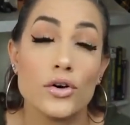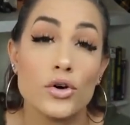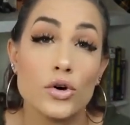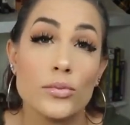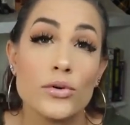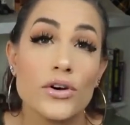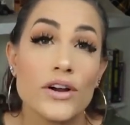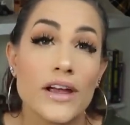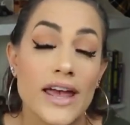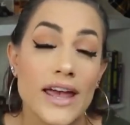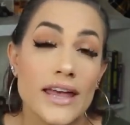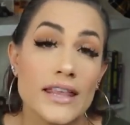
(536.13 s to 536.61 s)

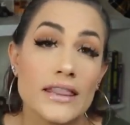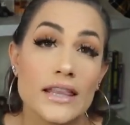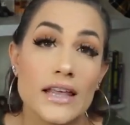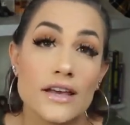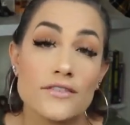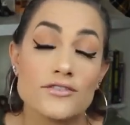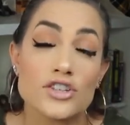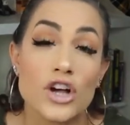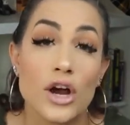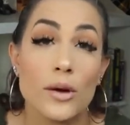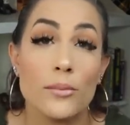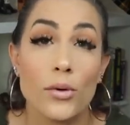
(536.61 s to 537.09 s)
Uber and
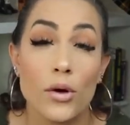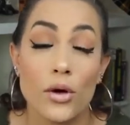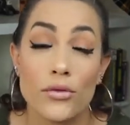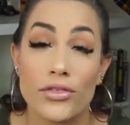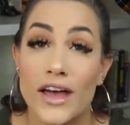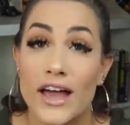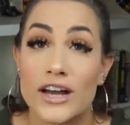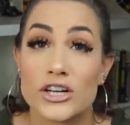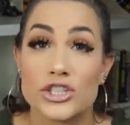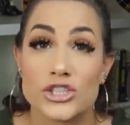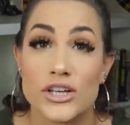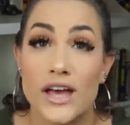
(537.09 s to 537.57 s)
Lyft are both
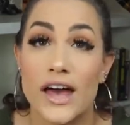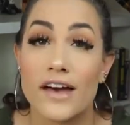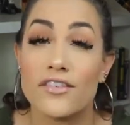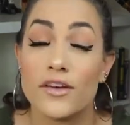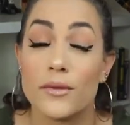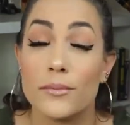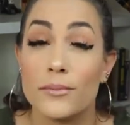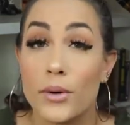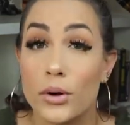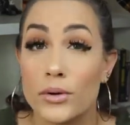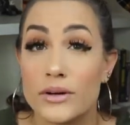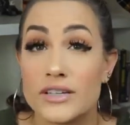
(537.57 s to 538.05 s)
actually
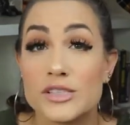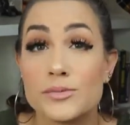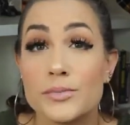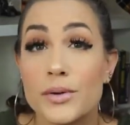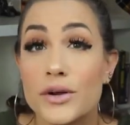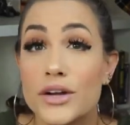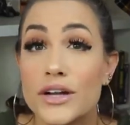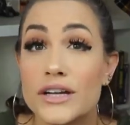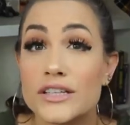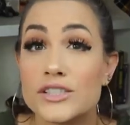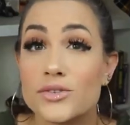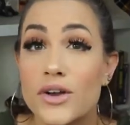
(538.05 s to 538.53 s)
having bonus
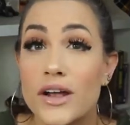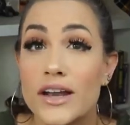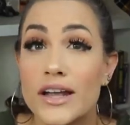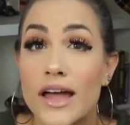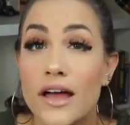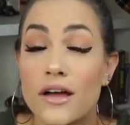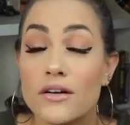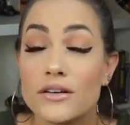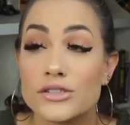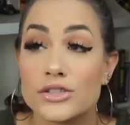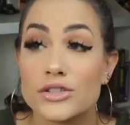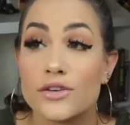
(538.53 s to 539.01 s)
periods right
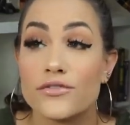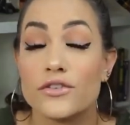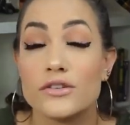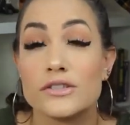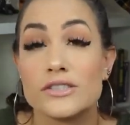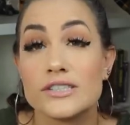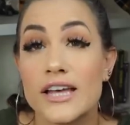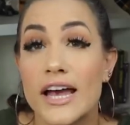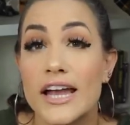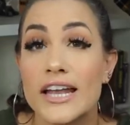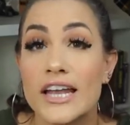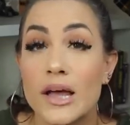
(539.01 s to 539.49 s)
now. So if you
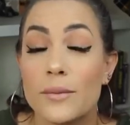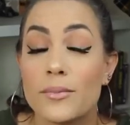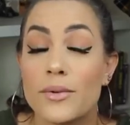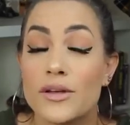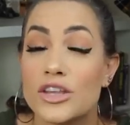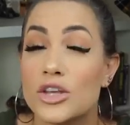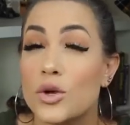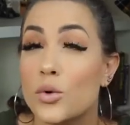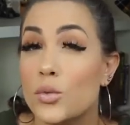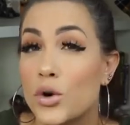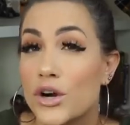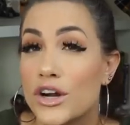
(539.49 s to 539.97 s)
sign up
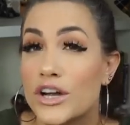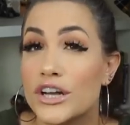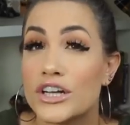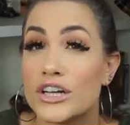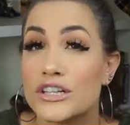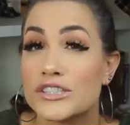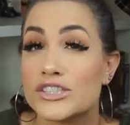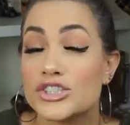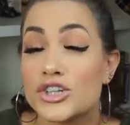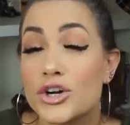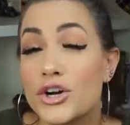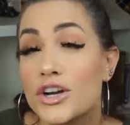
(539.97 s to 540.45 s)
and you work
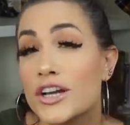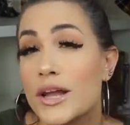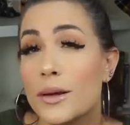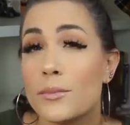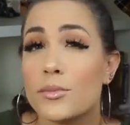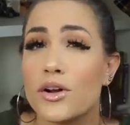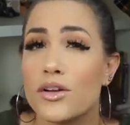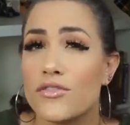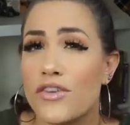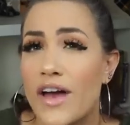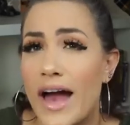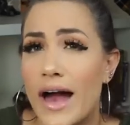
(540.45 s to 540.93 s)
a certain
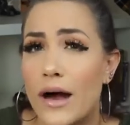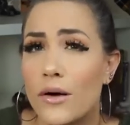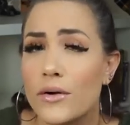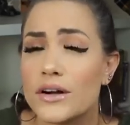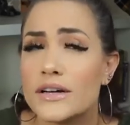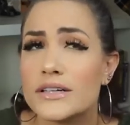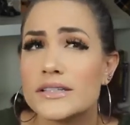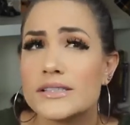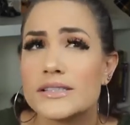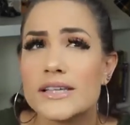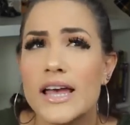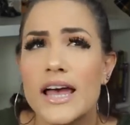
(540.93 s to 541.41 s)
number of
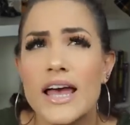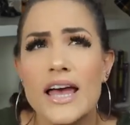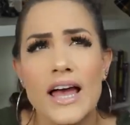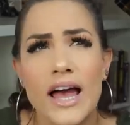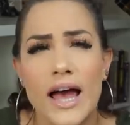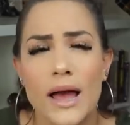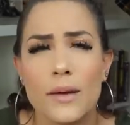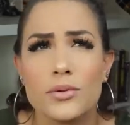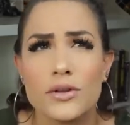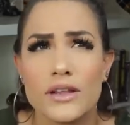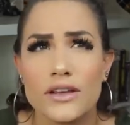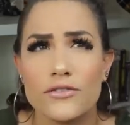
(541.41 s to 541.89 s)
hours,
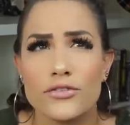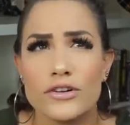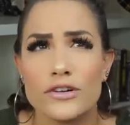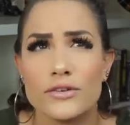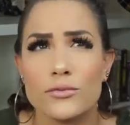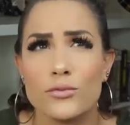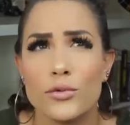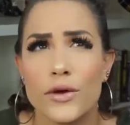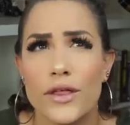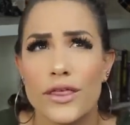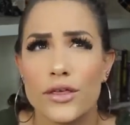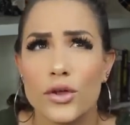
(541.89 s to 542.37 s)
I believe
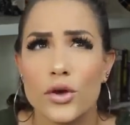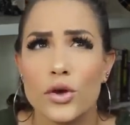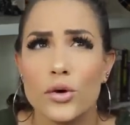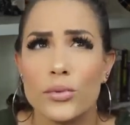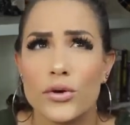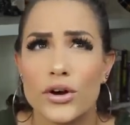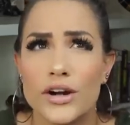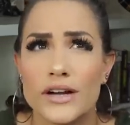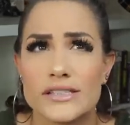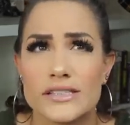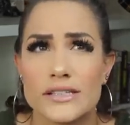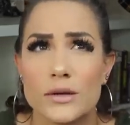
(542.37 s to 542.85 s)
with
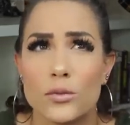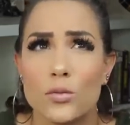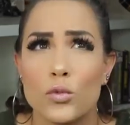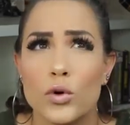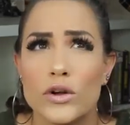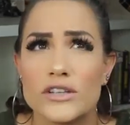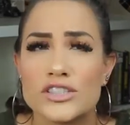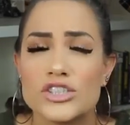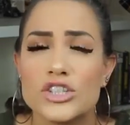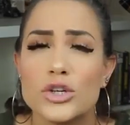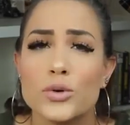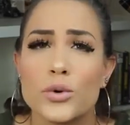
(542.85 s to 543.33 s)
Uber, it's
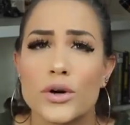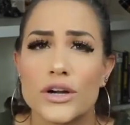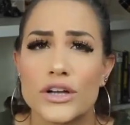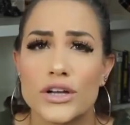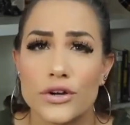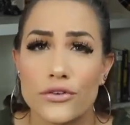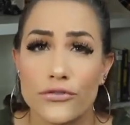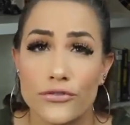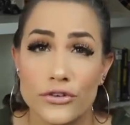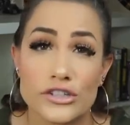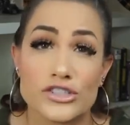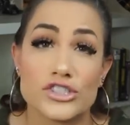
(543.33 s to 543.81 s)
once you work
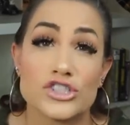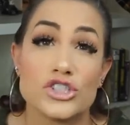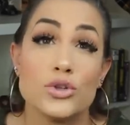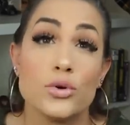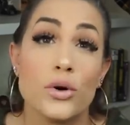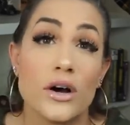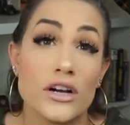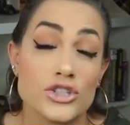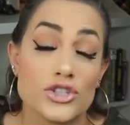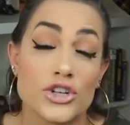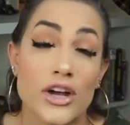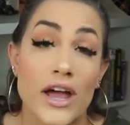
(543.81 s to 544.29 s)
your first
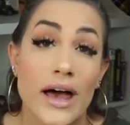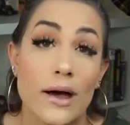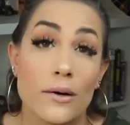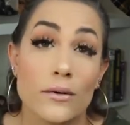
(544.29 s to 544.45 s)
200